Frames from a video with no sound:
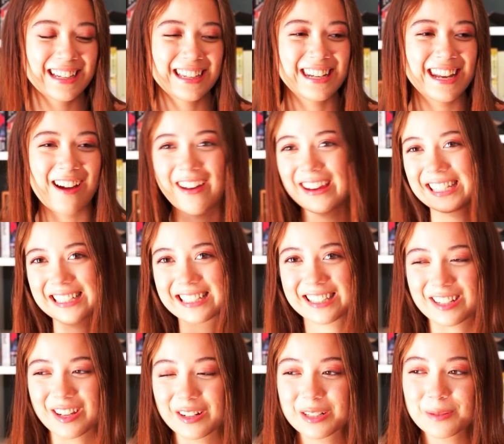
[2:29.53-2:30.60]
now I get to
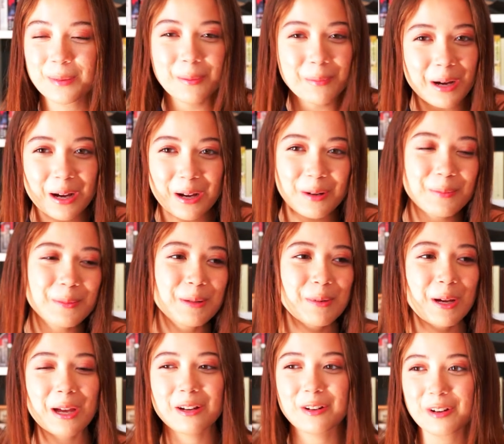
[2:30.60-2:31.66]
talk to my mom and
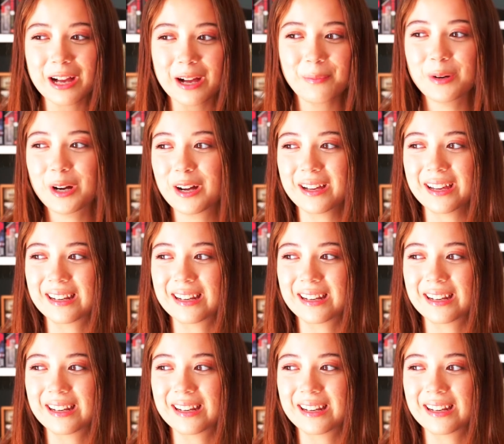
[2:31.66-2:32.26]
my grandma,